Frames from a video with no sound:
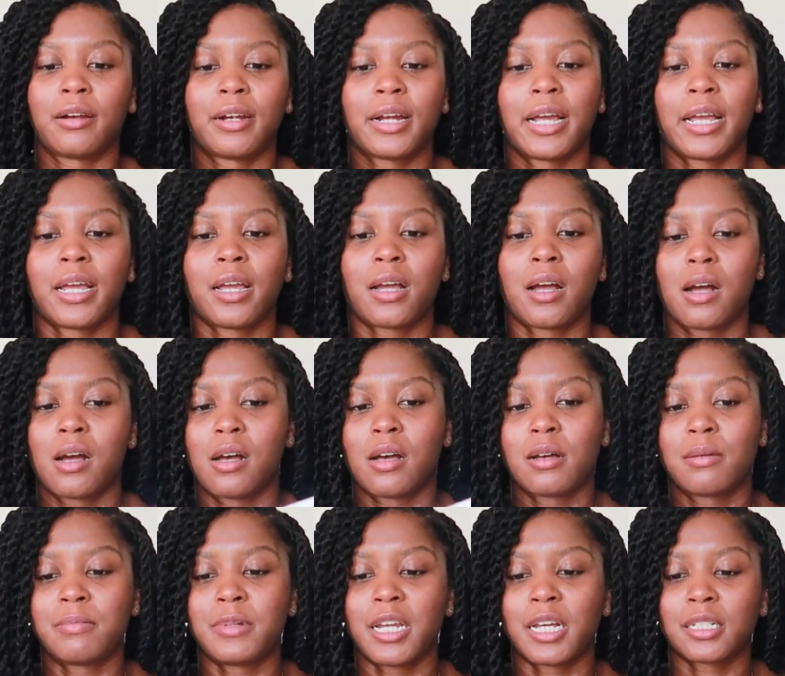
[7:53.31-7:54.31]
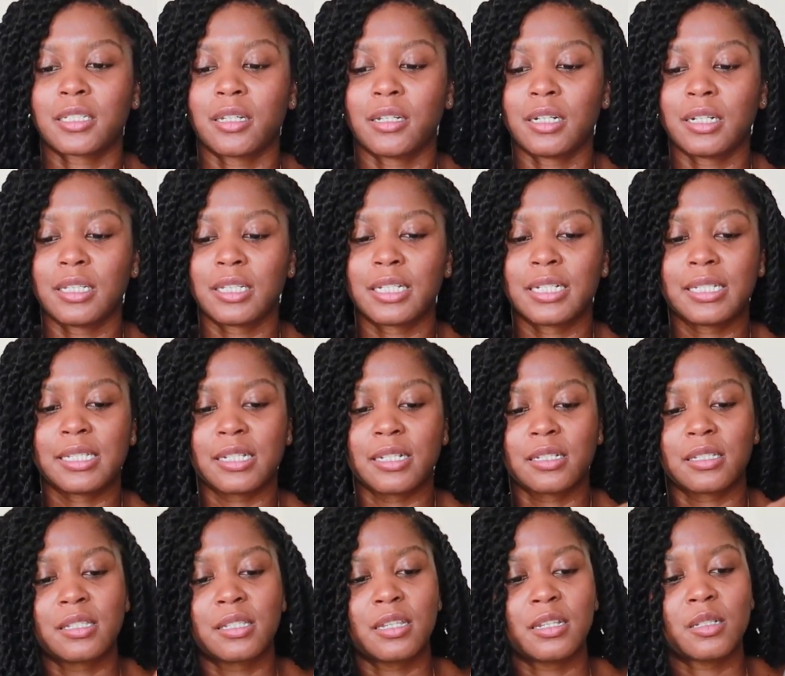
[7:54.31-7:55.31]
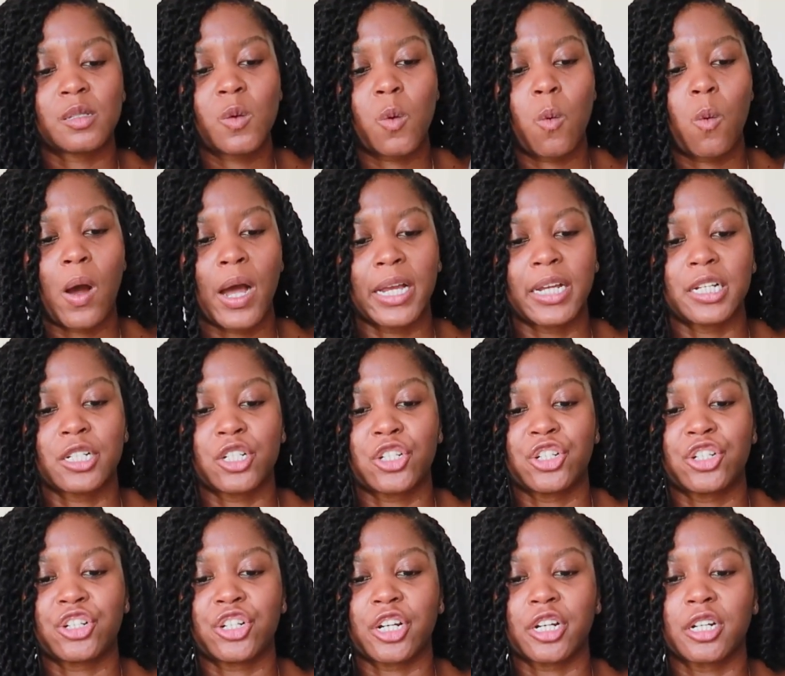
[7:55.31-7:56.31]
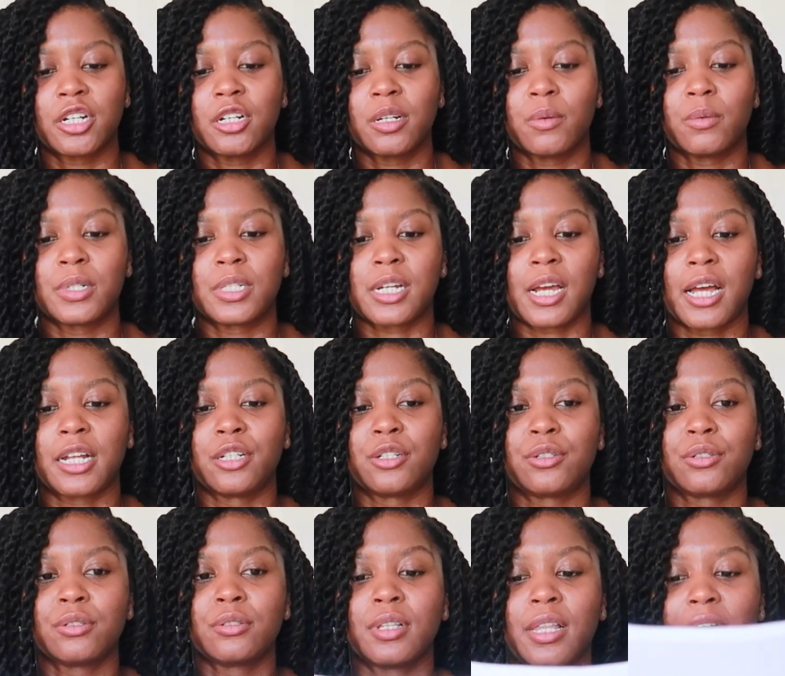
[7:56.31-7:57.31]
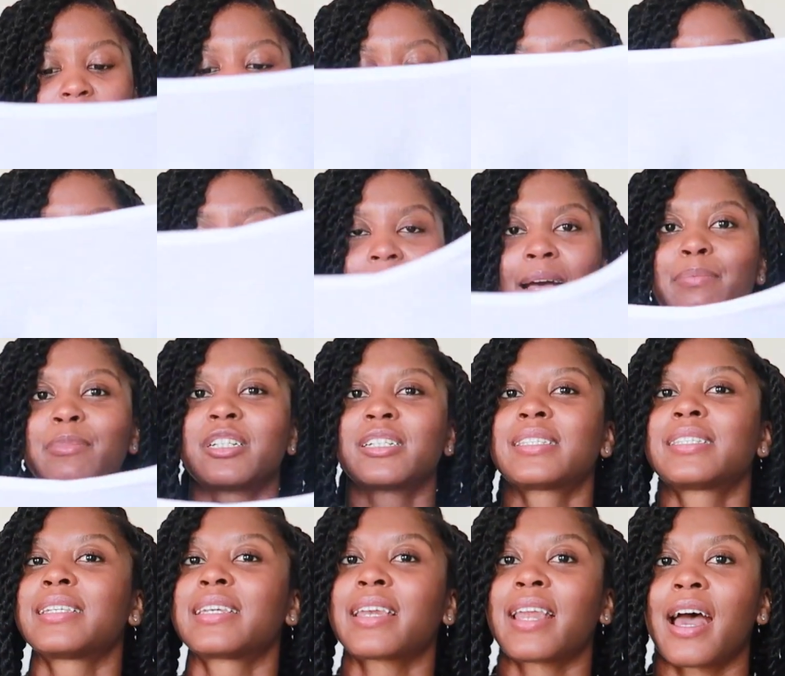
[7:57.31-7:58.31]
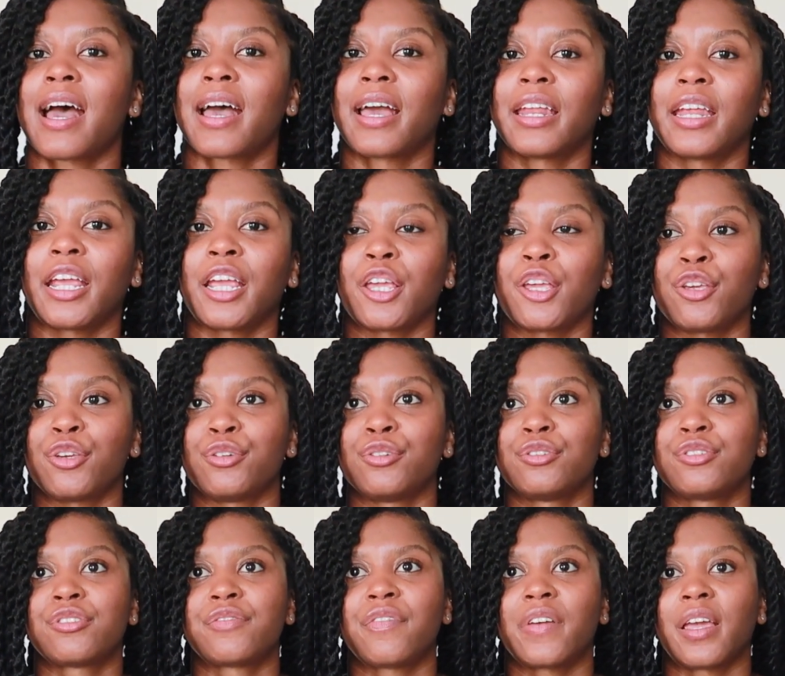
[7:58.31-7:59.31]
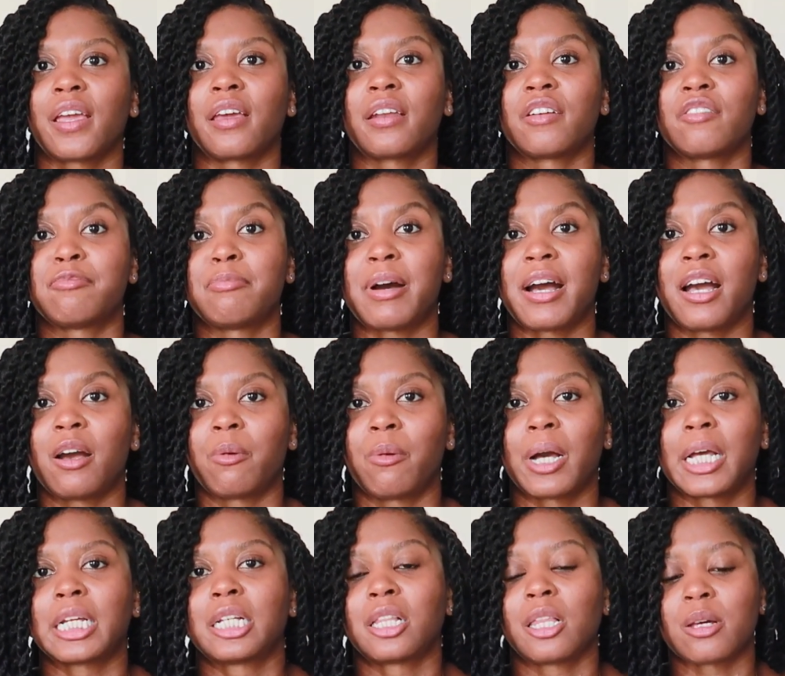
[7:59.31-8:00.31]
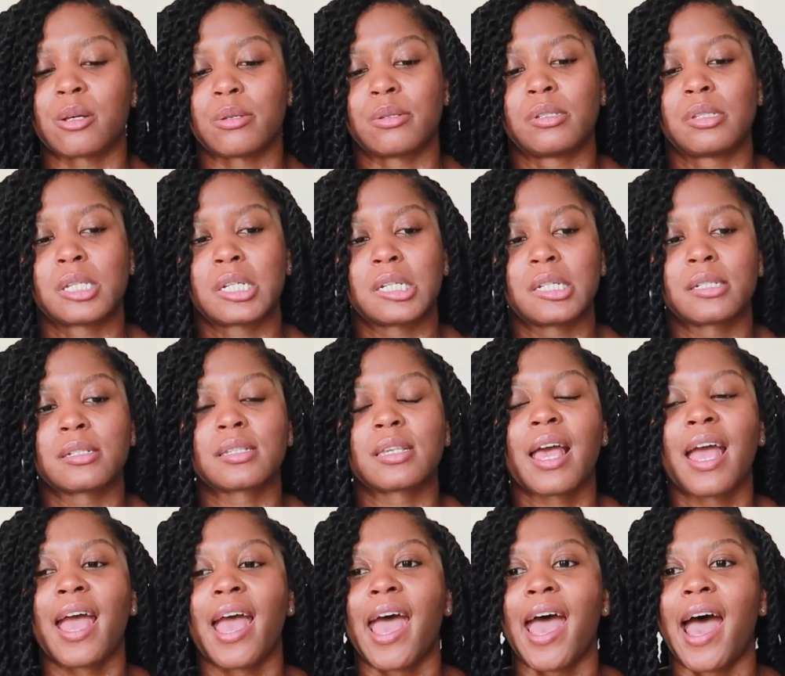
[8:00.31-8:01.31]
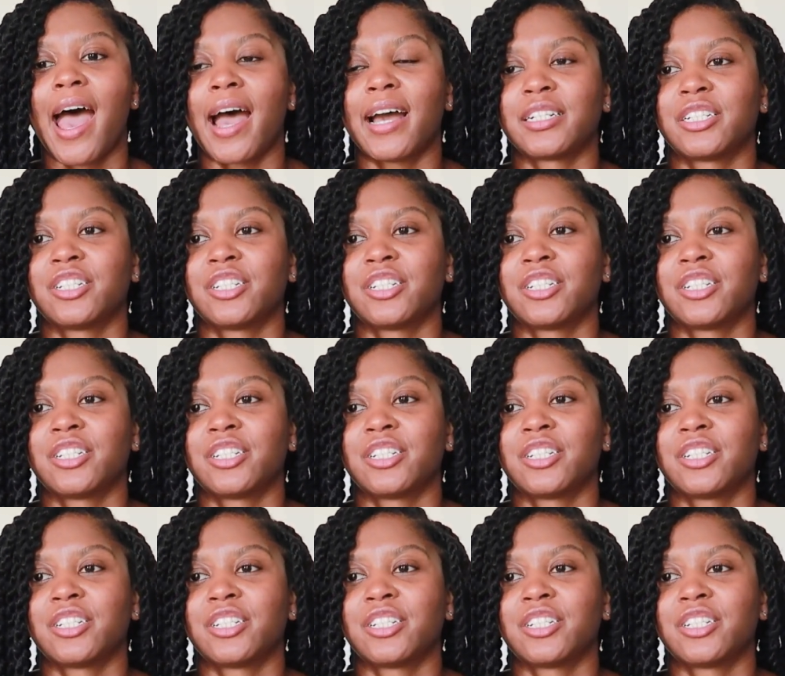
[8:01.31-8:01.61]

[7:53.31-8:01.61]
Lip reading: right, next on the list is this white shirt, which I do like. I'm just not a huge fan of buying white clothes because I